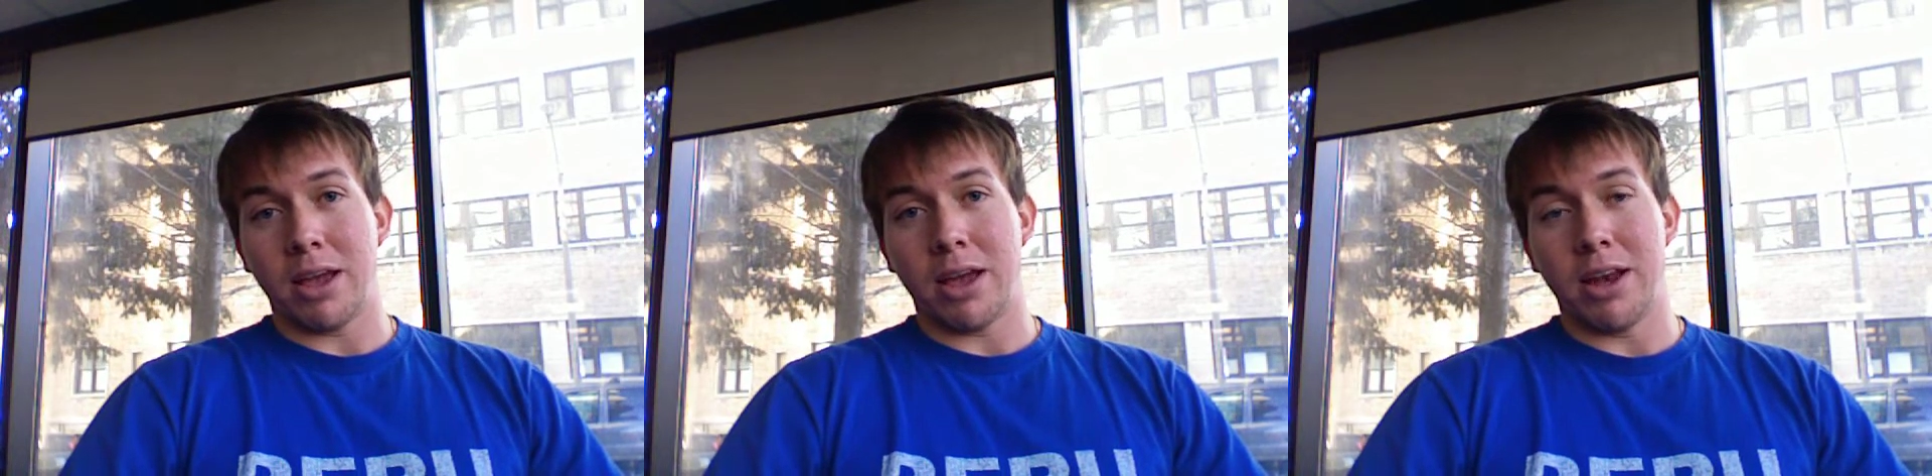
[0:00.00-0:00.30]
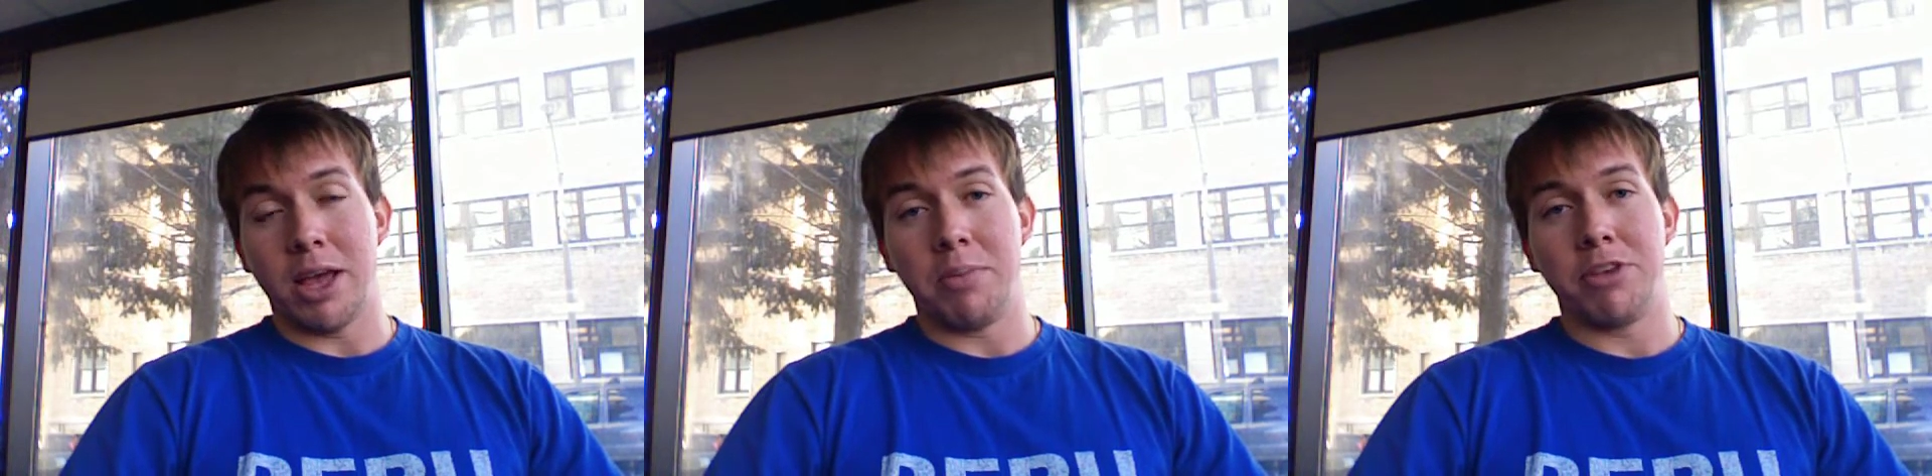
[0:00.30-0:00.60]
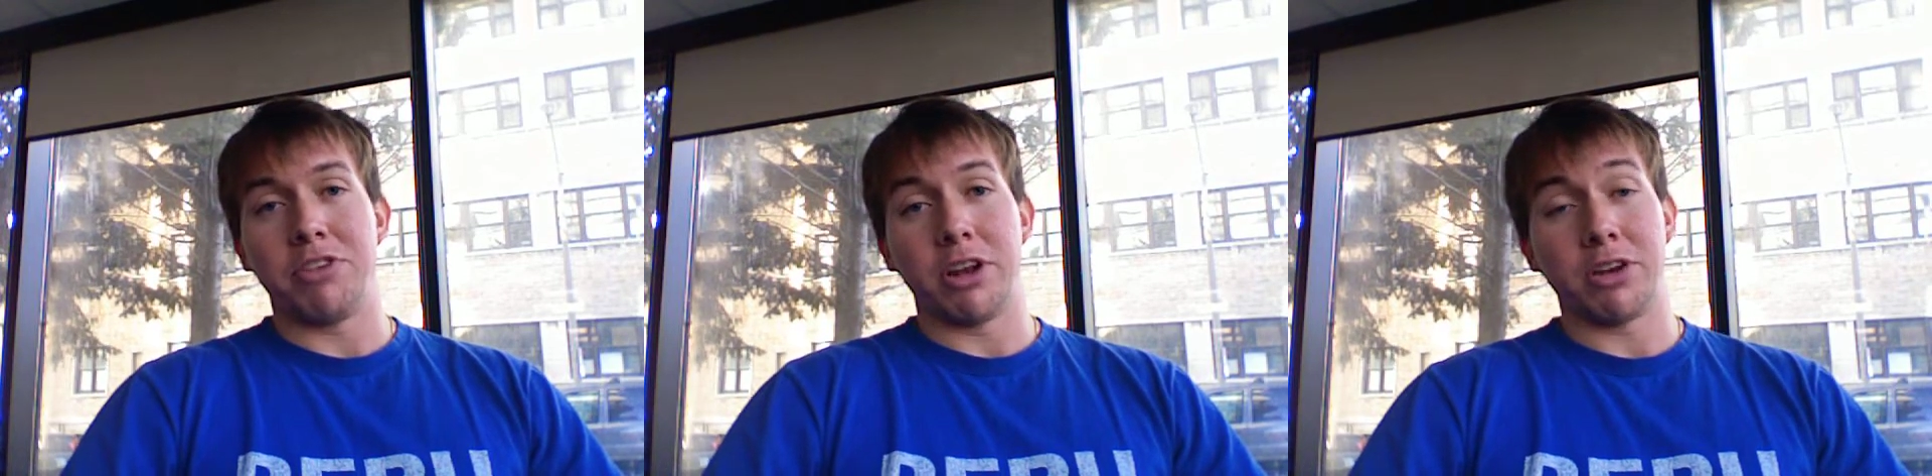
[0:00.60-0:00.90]

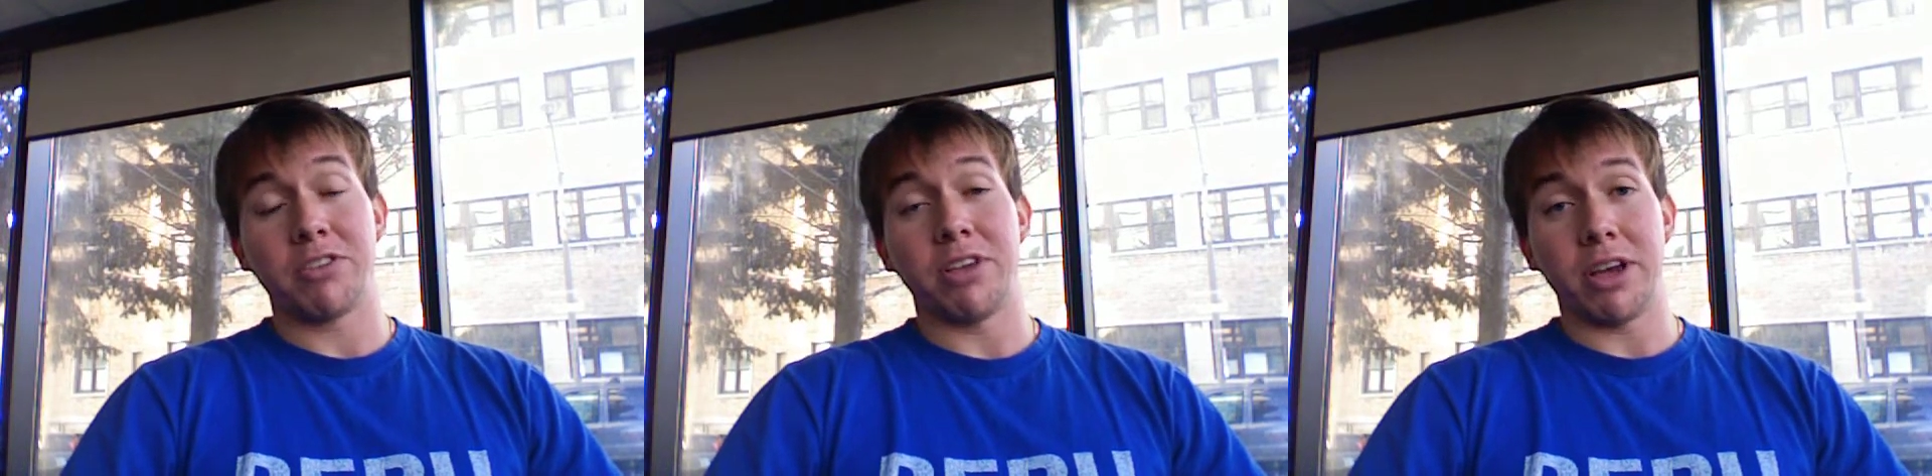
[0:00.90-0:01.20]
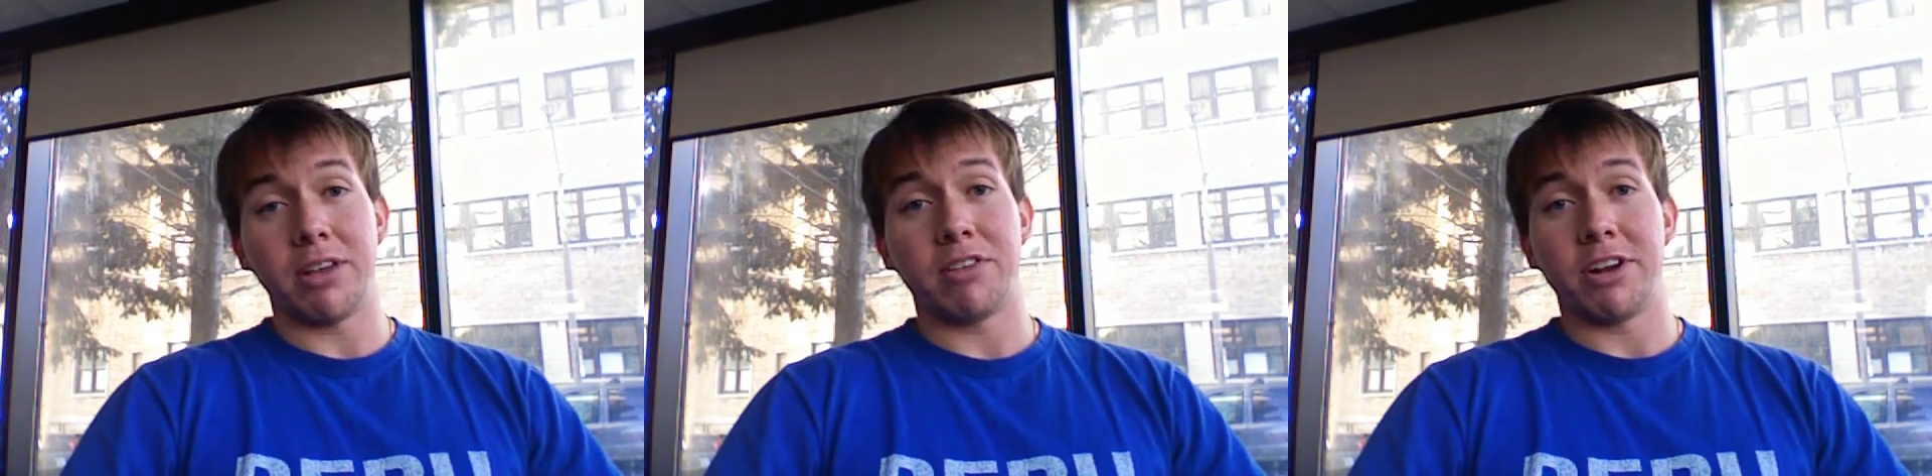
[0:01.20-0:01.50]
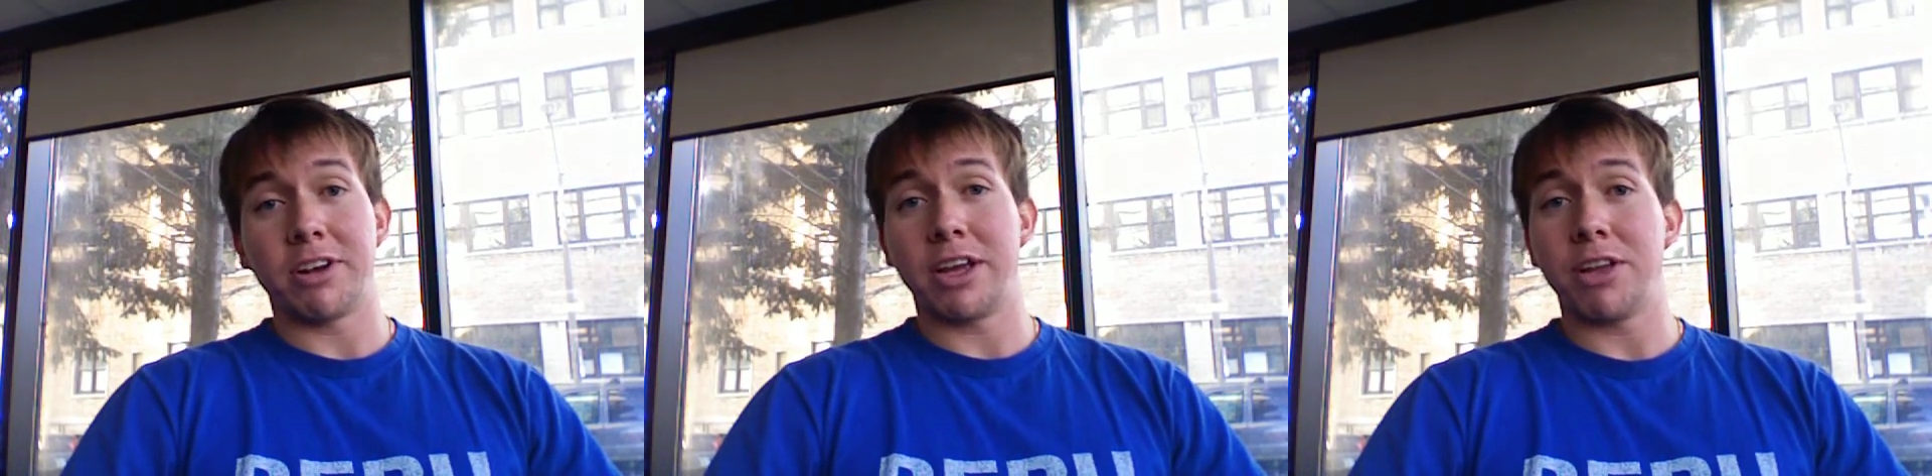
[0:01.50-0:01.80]
image that looks like it's
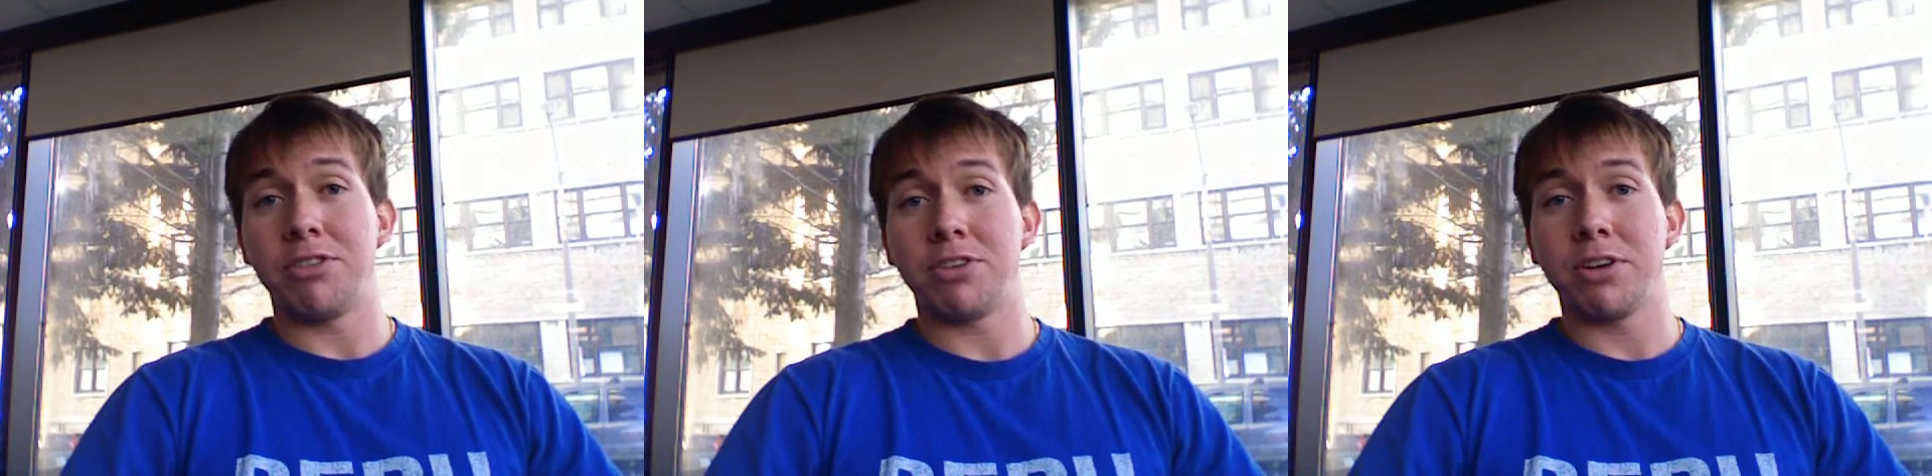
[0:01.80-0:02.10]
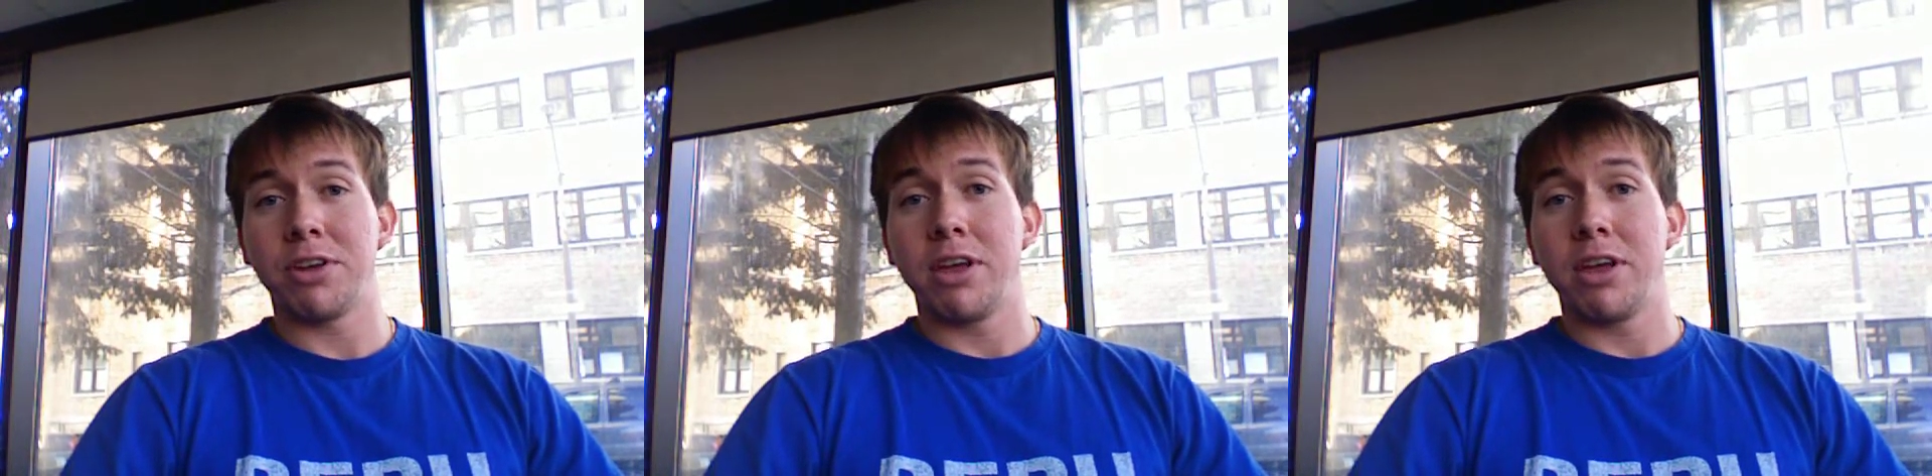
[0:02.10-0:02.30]
lung cancer,